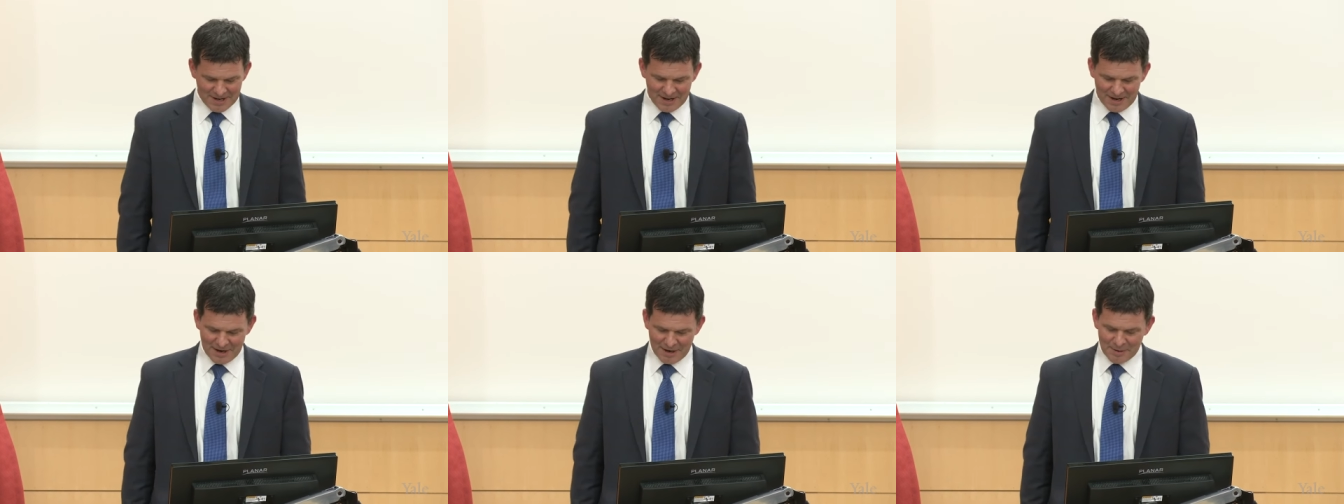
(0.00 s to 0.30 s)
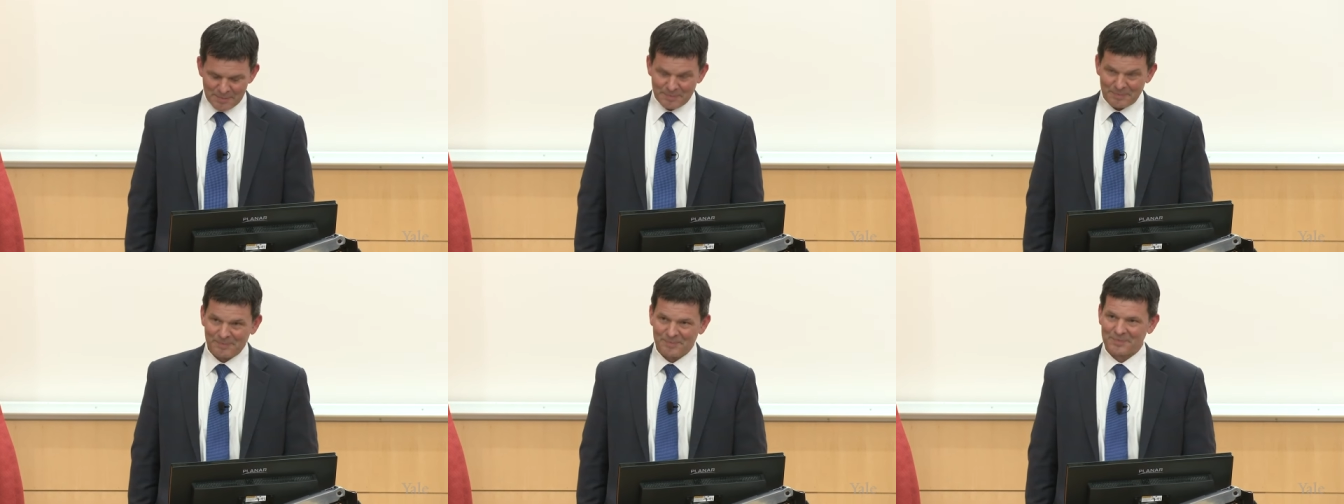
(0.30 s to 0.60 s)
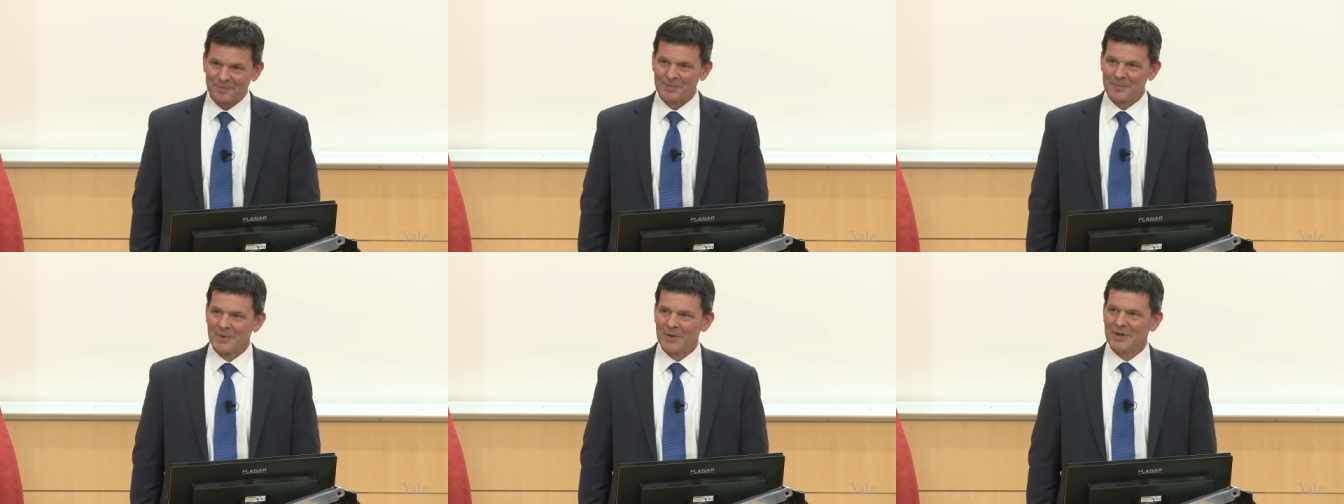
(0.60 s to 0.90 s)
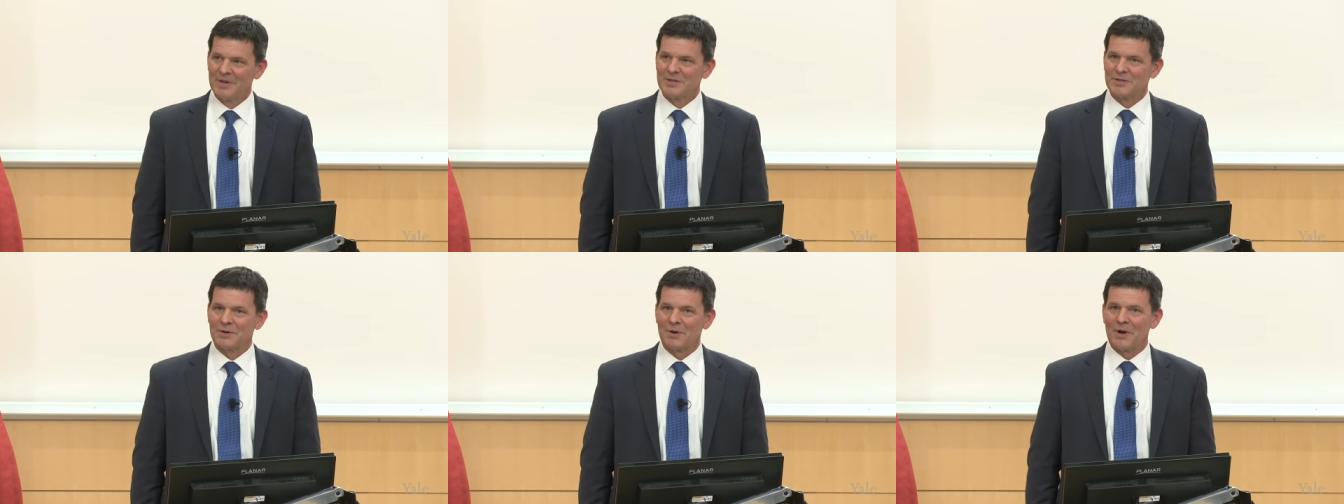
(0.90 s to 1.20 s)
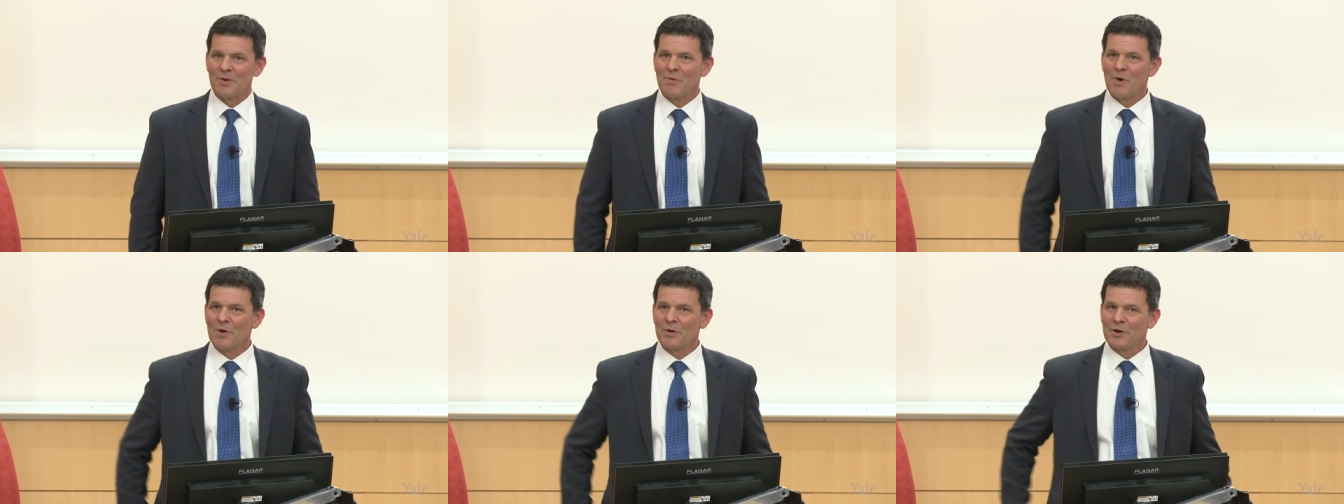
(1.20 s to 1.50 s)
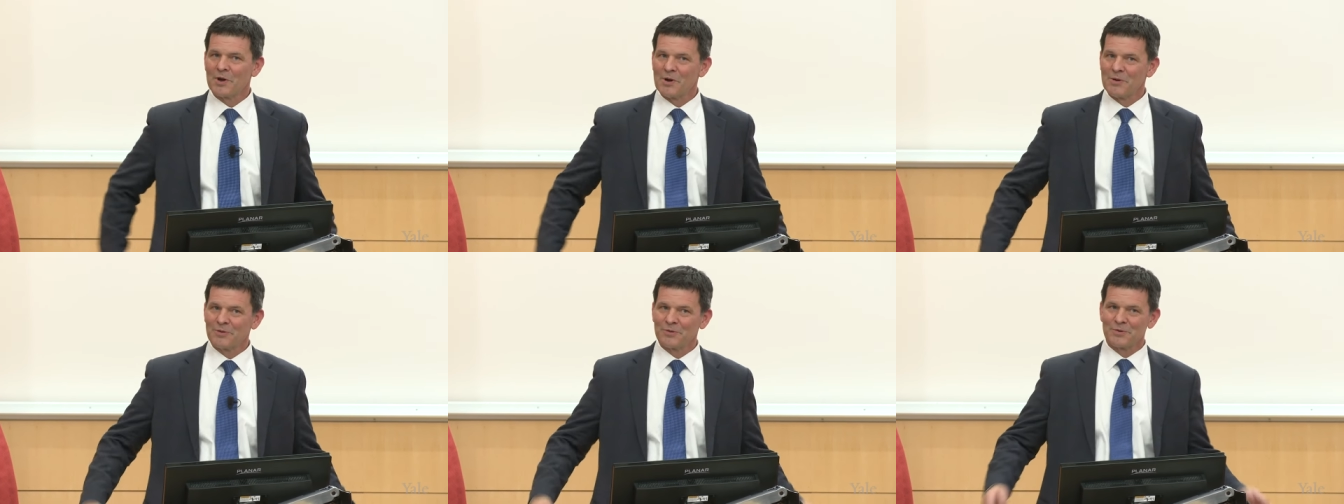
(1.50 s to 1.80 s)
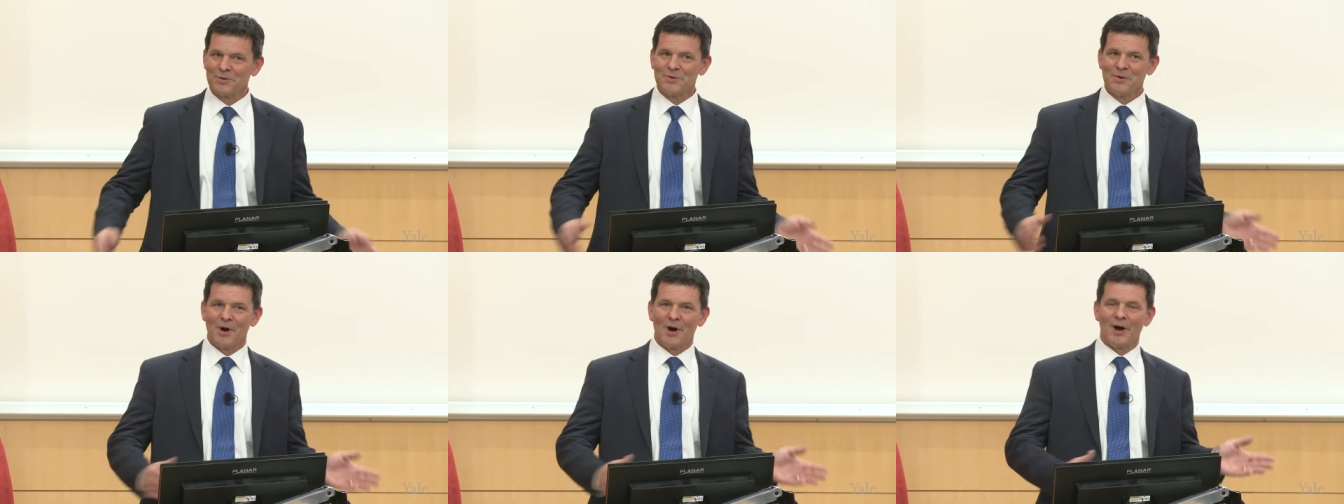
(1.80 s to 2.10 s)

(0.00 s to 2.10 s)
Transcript: Um, so I won't go through